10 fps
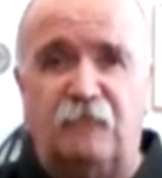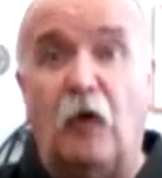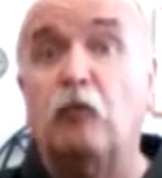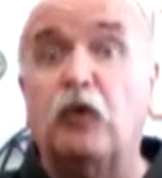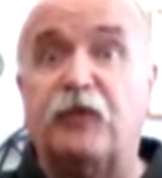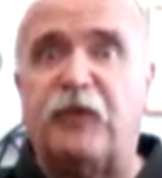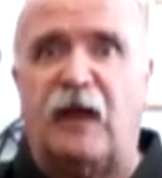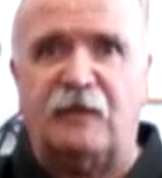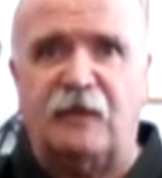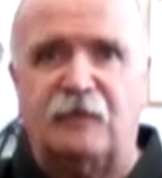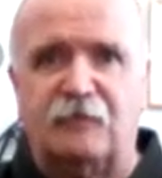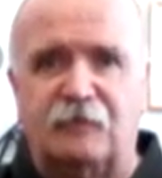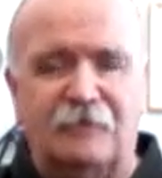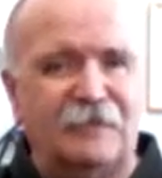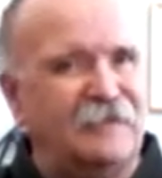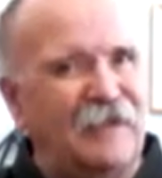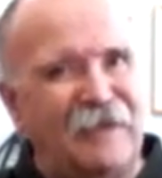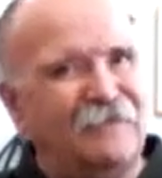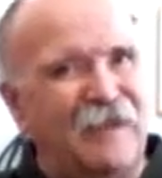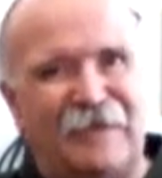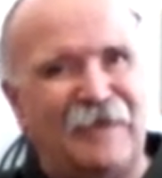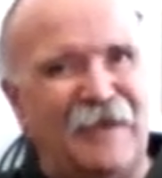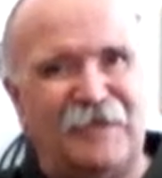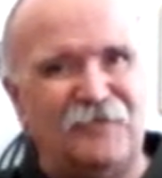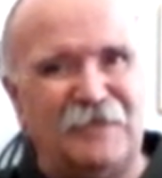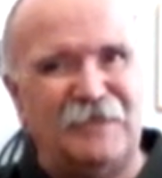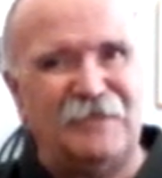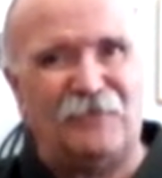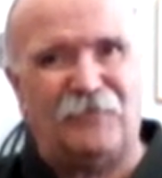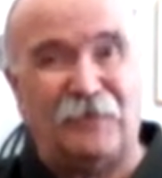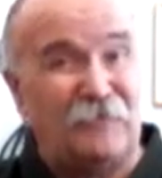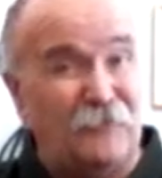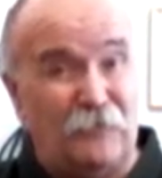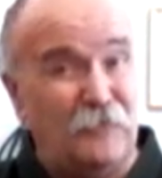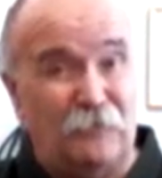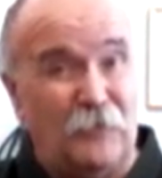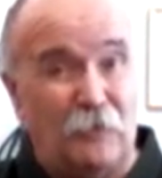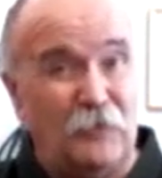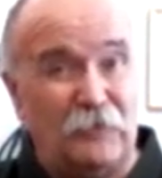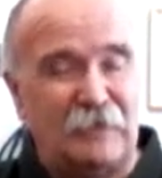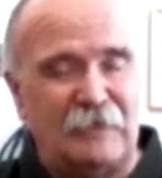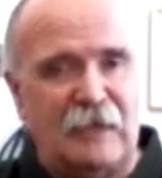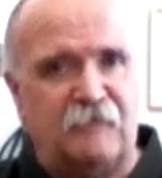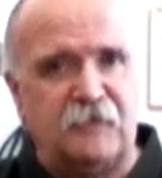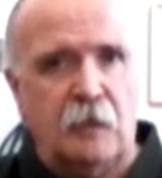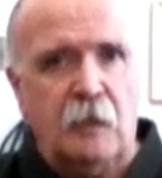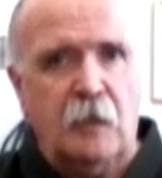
uh, phone booth techniques. And in today's day and age, with digital phones, there are very few phone booths left.